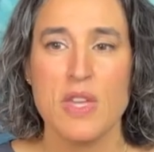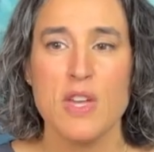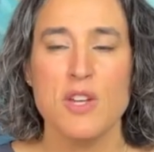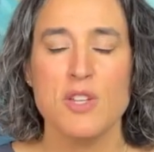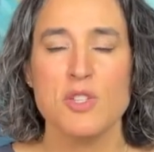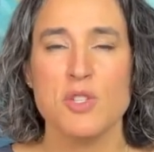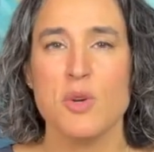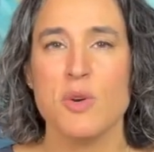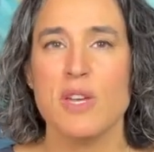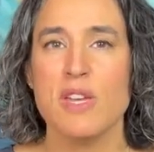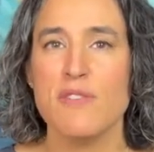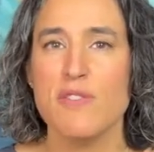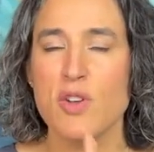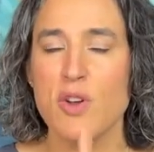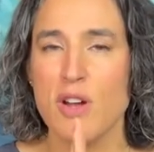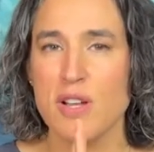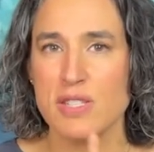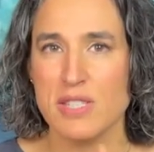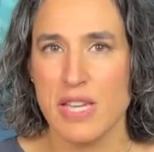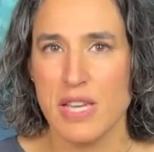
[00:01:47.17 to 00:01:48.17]
So if you're
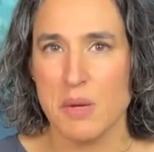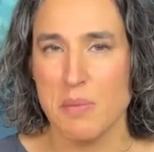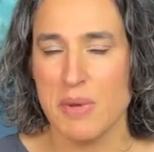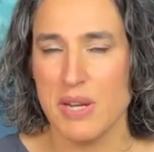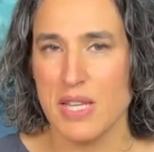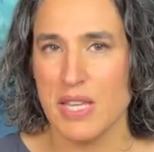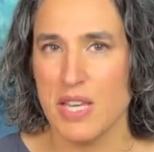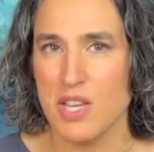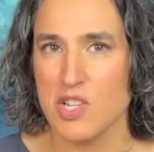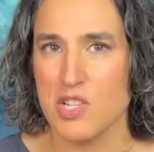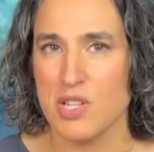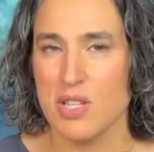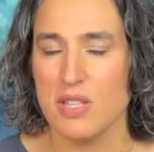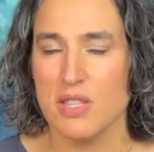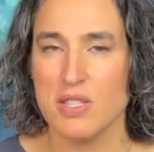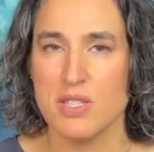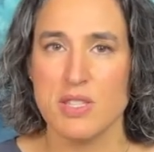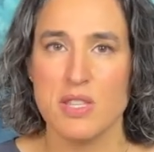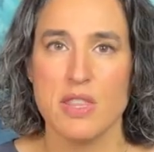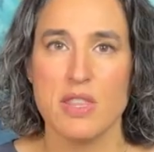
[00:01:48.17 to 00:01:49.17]
on psych
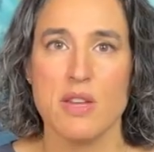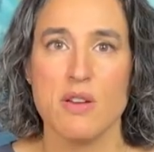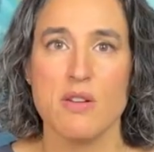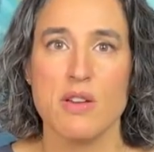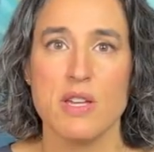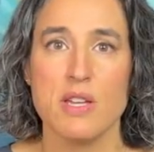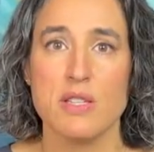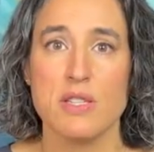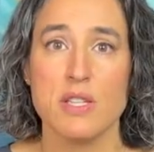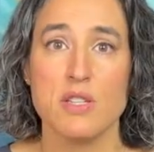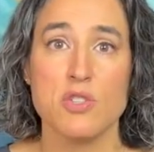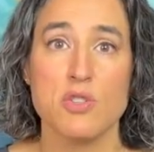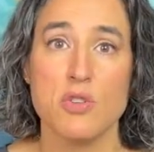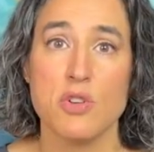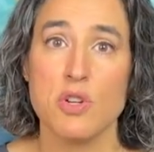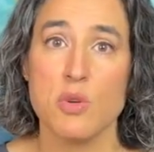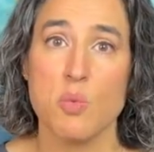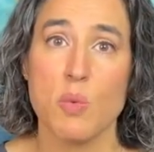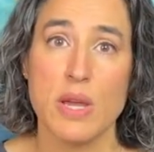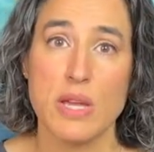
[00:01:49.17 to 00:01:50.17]
medications, there is a
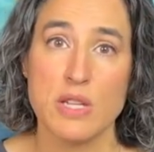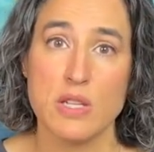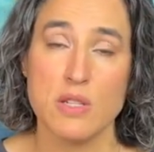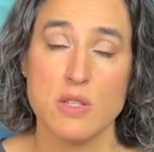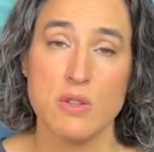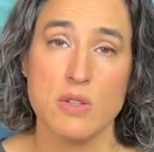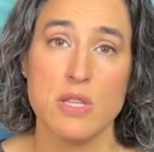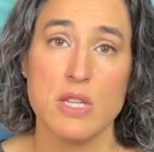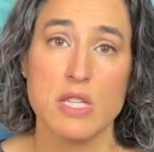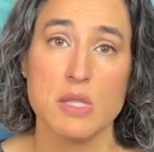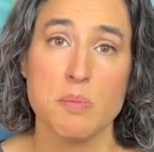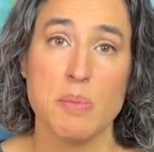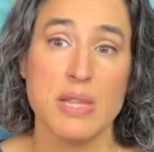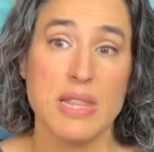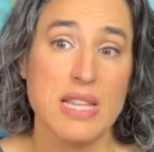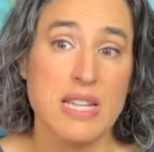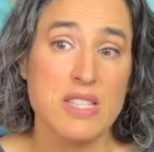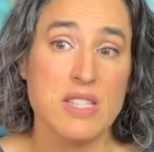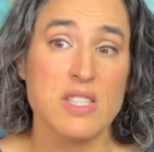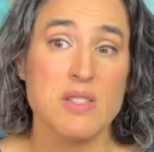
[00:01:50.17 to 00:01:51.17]
certain way to do this, but
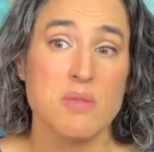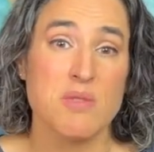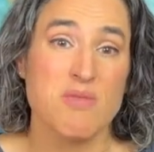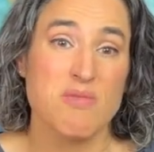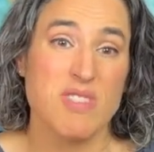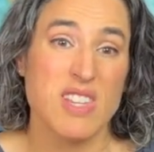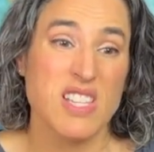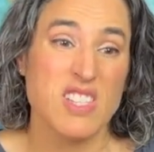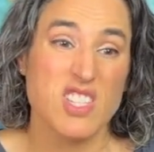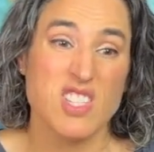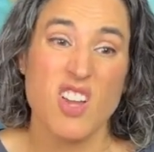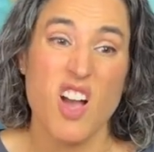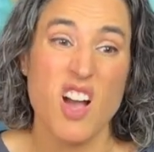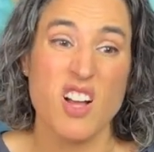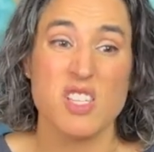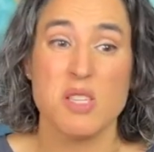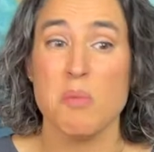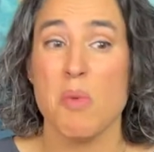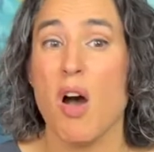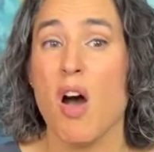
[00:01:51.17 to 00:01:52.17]
let's let's talk
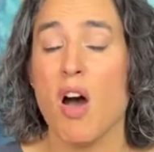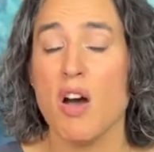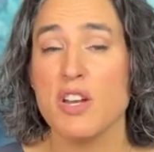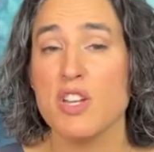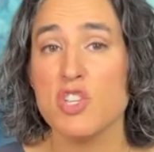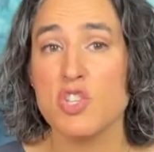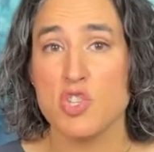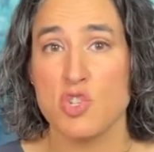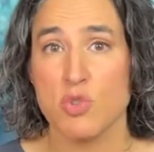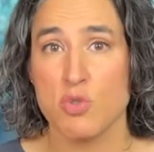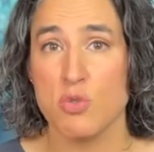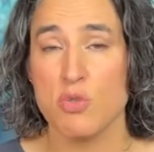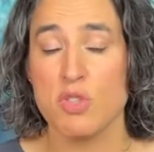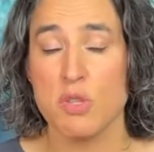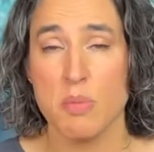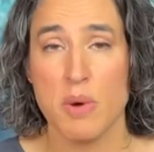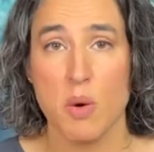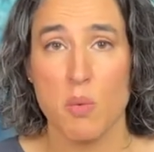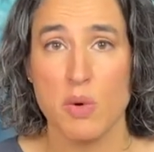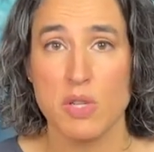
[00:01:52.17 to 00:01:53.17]
some honest truth
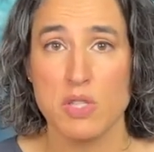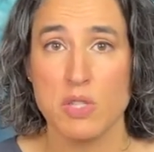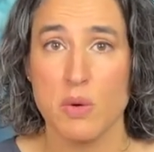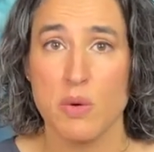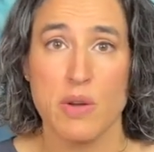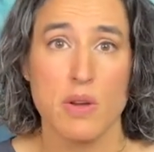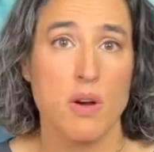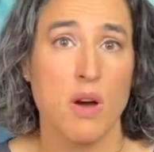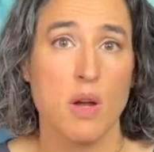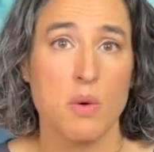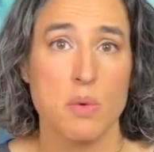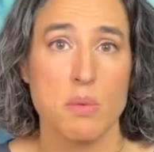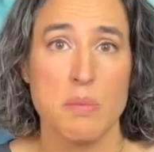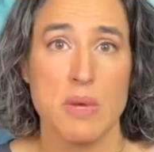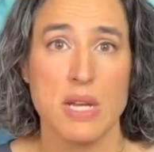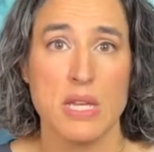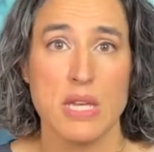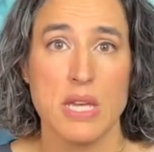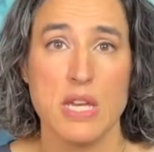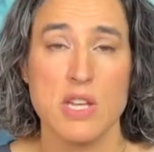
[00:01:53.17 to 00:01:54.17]
about what's going on with
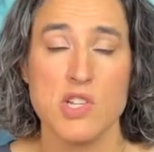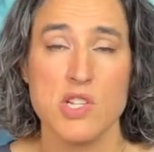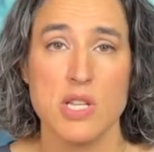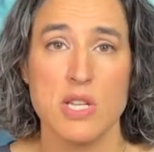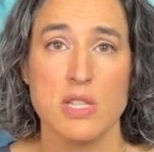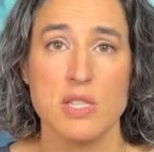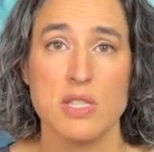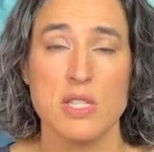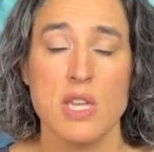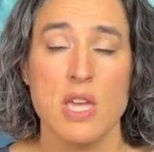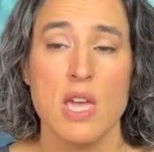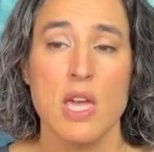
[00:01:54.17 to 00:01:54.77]
medications.